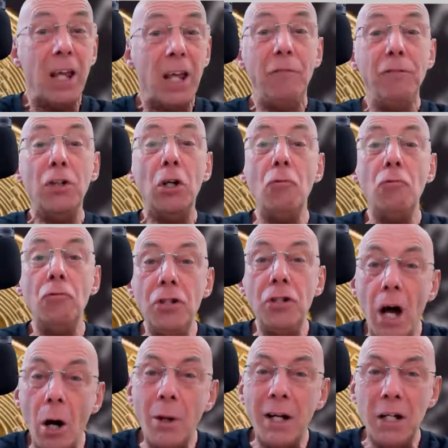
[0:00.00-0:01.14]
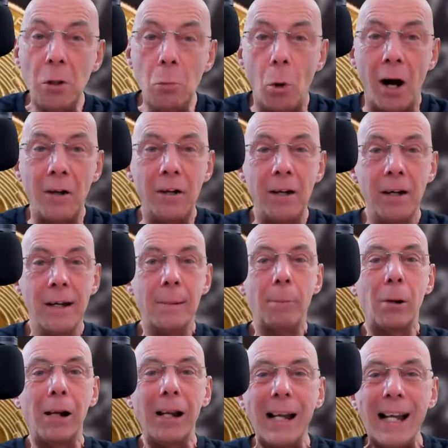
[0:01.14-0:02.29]
If you know anyone,
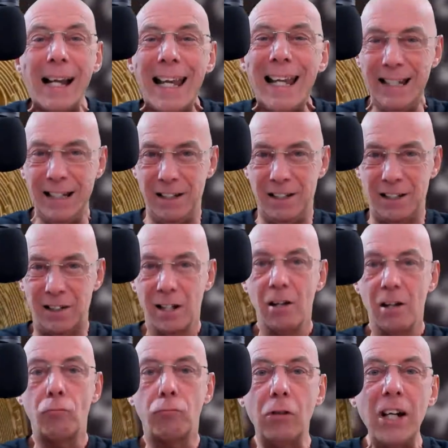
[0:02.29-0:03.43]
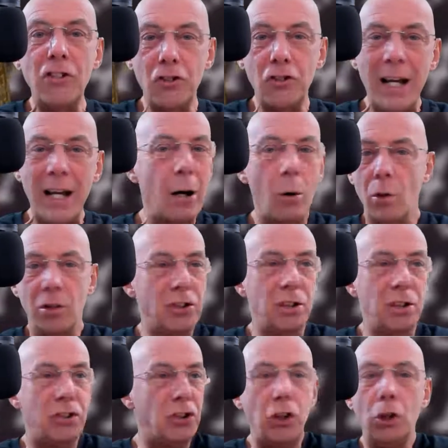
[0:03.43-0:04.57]
please reach out
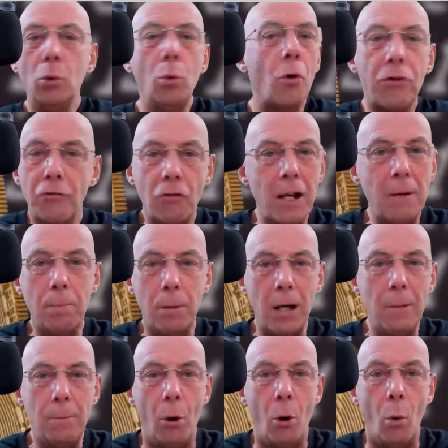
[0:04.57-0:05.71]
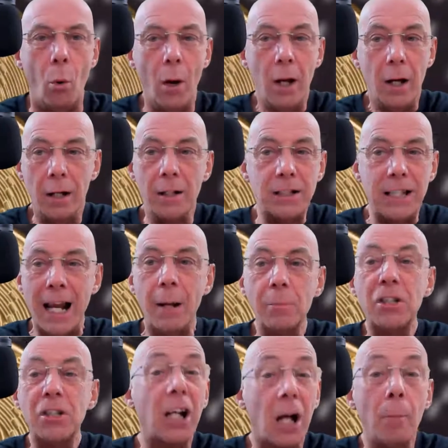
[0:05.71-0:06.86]
to 2 or 3 people and tell
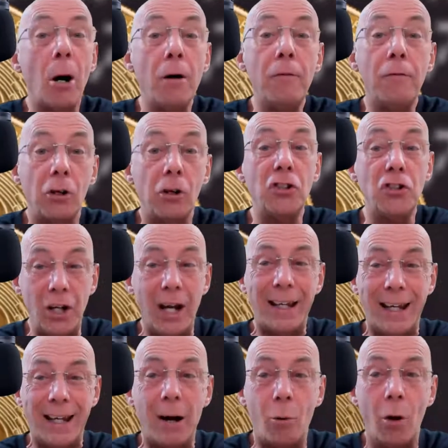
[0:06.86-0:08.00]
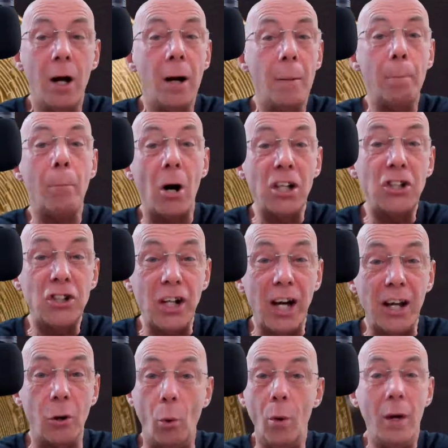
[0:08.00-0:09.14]
them to come over and check out my
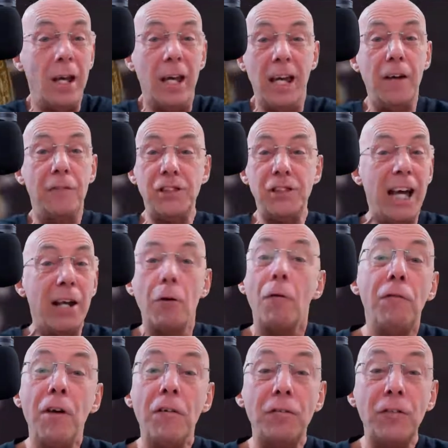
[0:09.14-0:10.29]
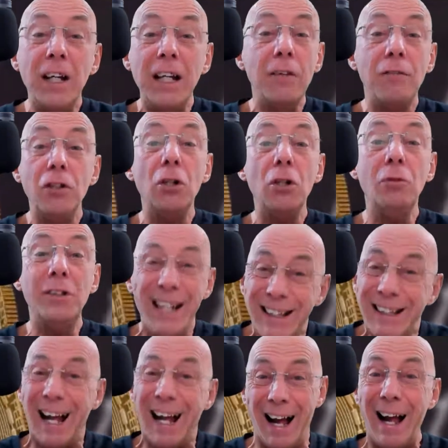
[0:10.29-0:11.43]
channel. If 10 or 15 of you did
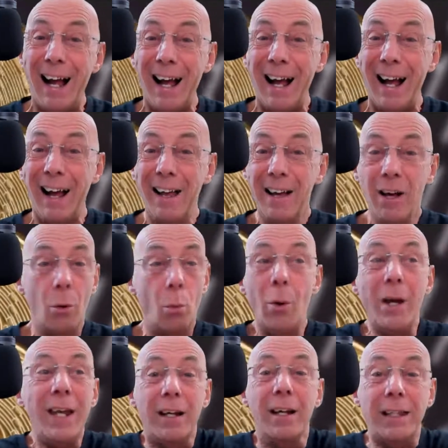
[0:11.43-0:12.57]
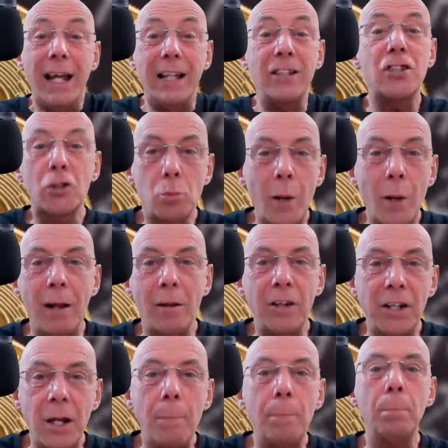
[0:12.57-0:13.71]
that, we could then swell
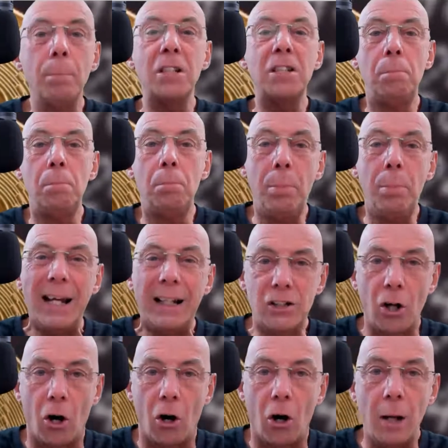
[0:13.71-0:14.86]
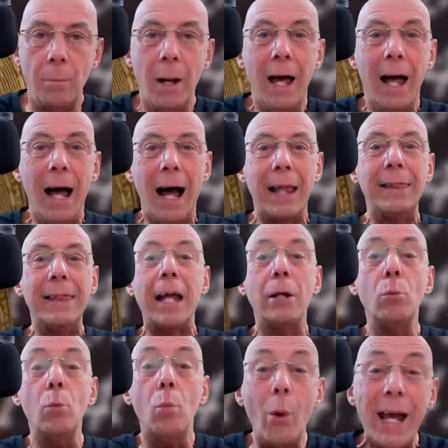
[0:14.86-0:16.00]
the numbers big time, and
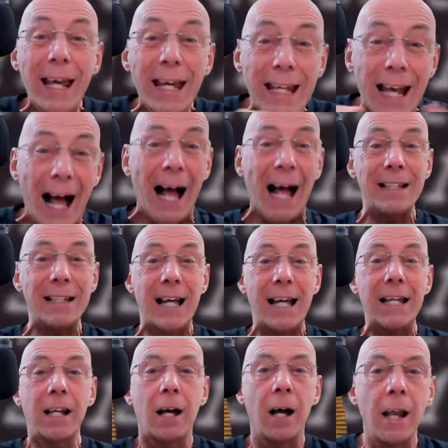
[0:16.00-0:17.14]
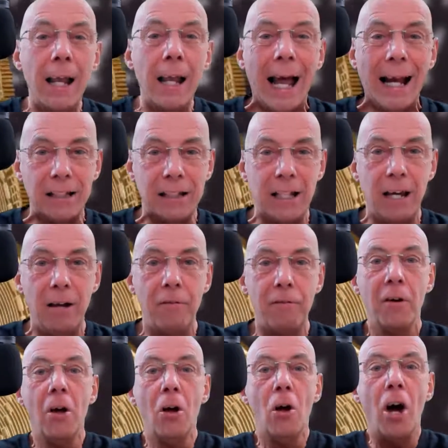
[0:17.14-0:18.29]
then we as a collective
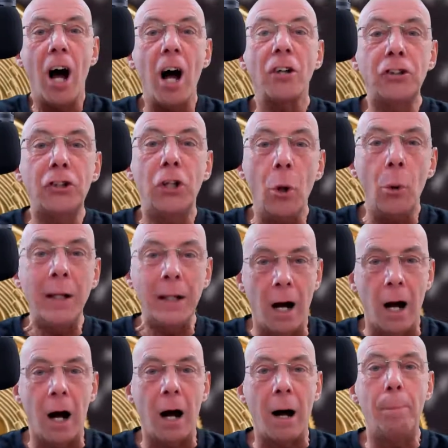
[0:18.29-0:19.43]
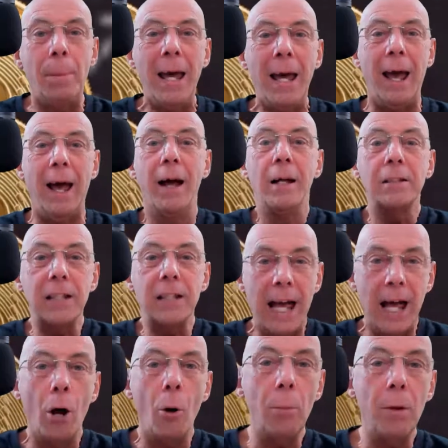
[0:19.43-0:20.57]
are doing our bit to
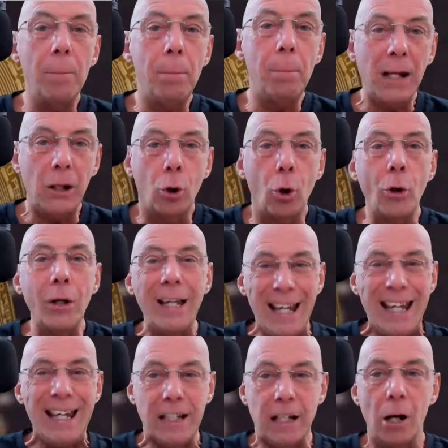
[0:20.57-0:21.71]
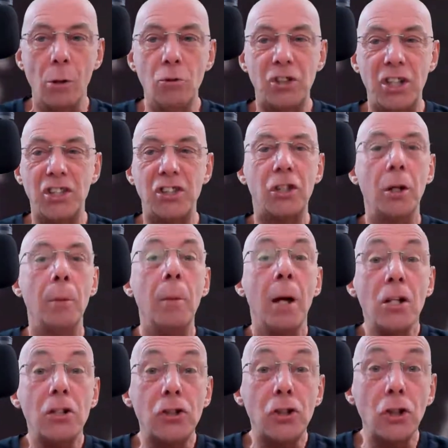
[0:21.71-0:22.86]
help the Bitcoin ecosystem
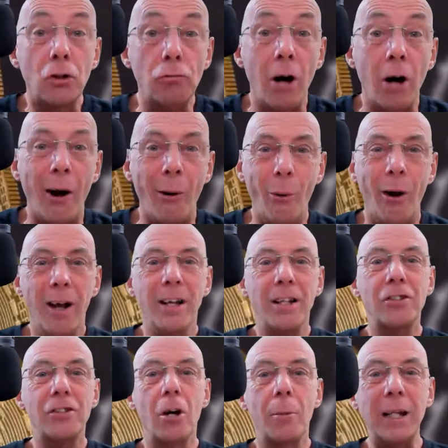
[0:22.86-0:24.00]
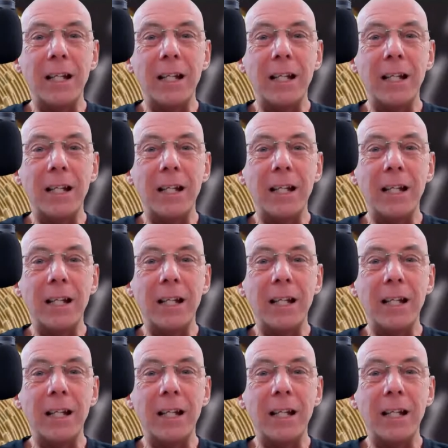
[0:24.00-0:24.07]
to grow. So I'm